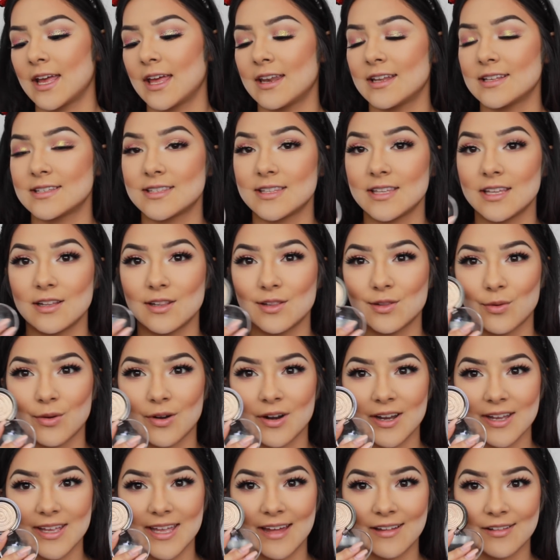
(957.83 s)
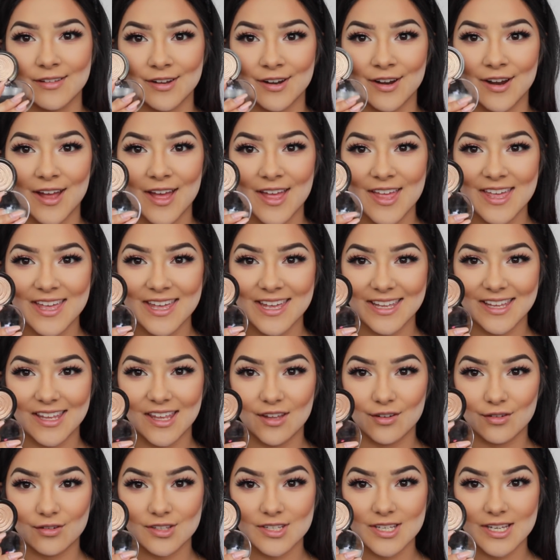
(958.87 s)
It is the Laura Geller
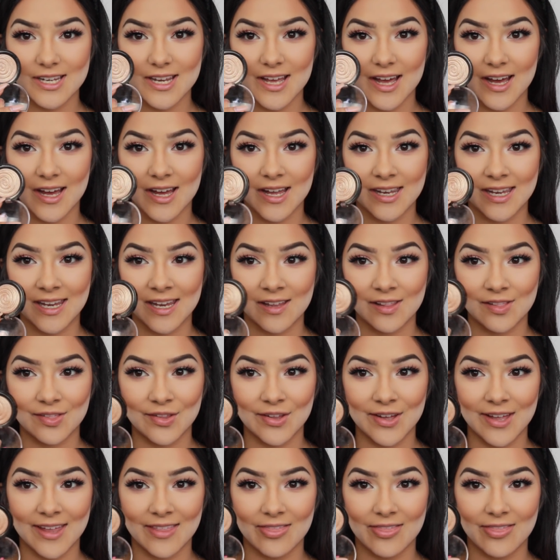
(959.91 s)
Gilded Honey. Look